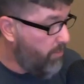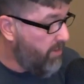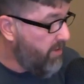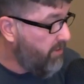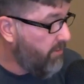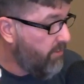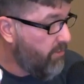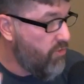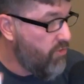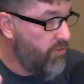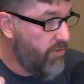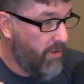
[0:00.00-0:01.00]
This is
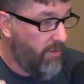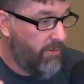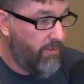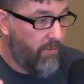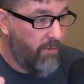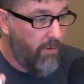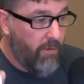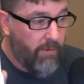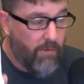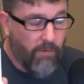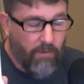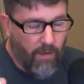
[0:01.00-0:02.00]
just
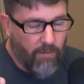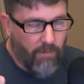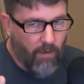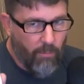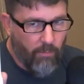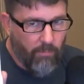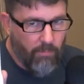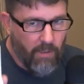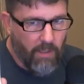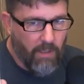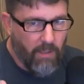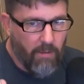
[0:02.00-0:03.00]
the GHL
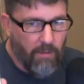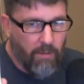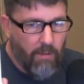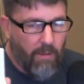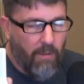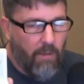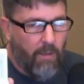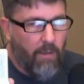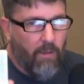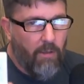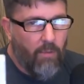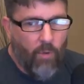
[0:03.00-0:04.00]
Mini
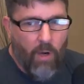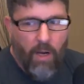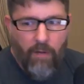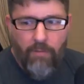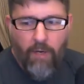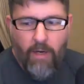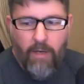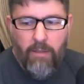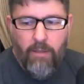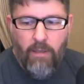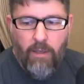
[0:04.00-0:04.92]
Wi-Fi.